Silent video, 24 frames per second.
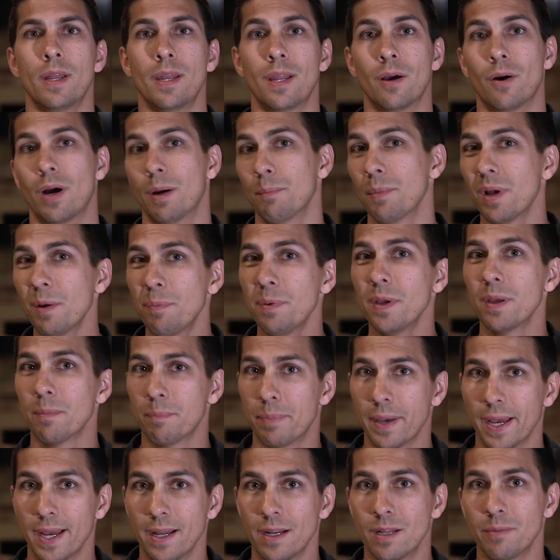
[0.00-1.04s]
Now, I'm not being
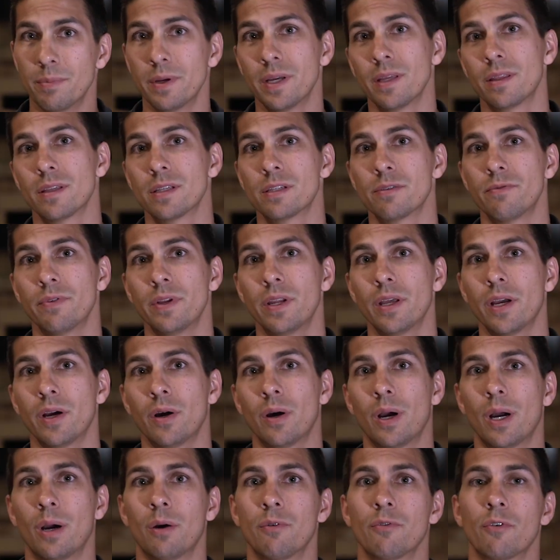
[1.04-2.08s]
paid to make this
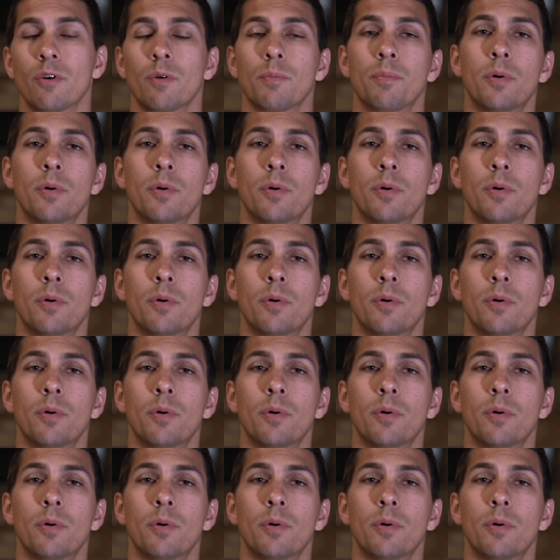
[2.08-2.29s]
video, however,